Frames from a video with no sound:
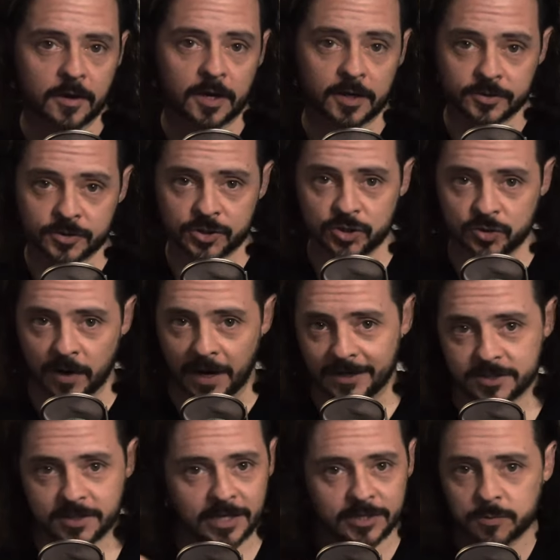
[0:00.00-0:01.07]
and
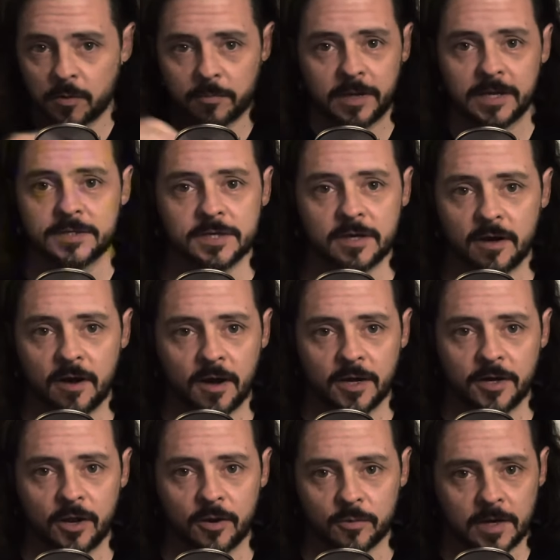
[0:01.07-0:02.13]
stretched. That's what makes it a high
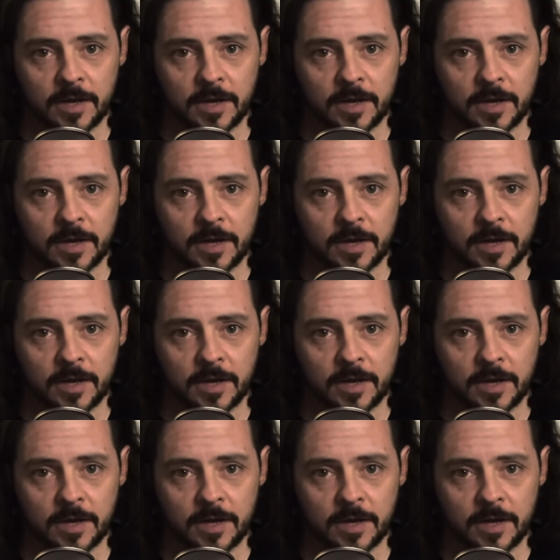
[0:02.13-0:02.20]
note.